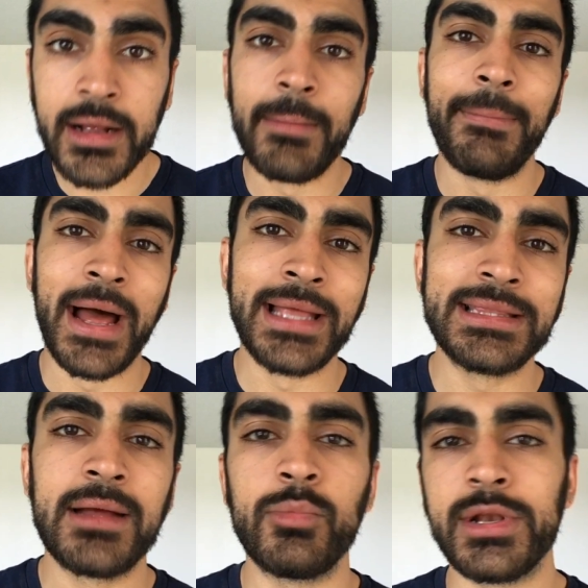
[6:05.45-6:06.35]

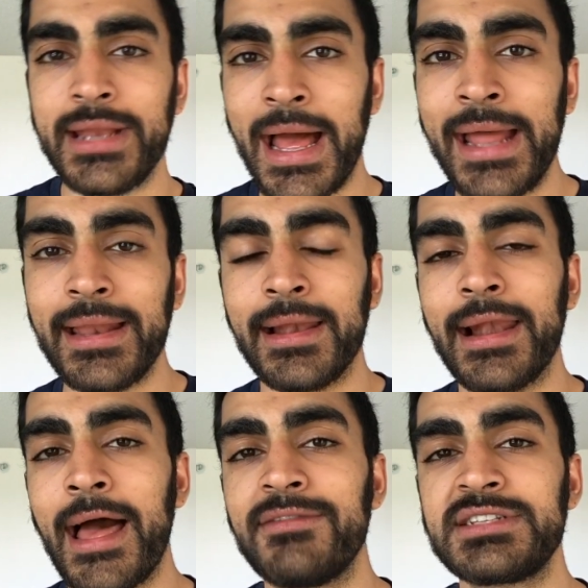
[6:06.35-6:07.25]
combine them with diet and
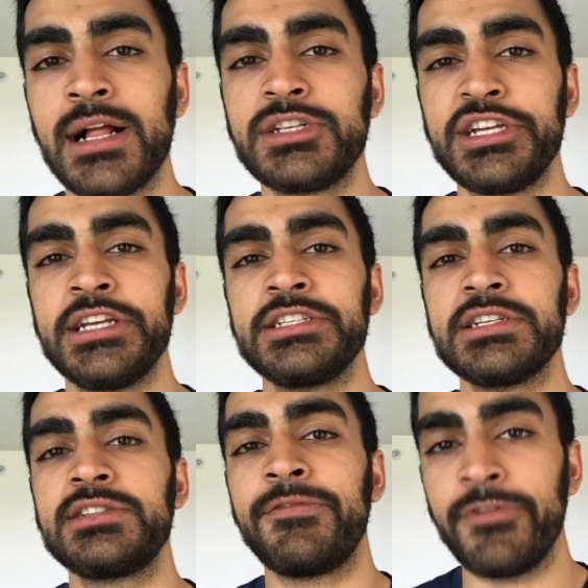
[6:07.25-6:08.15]
lifestyle
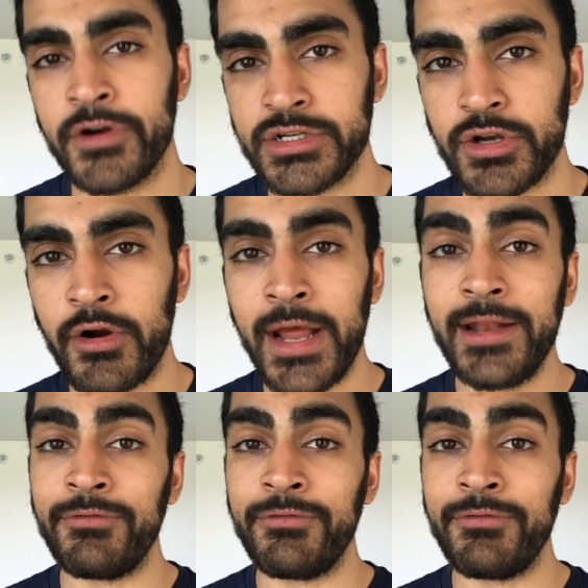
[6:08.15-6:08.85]
changes first, all right?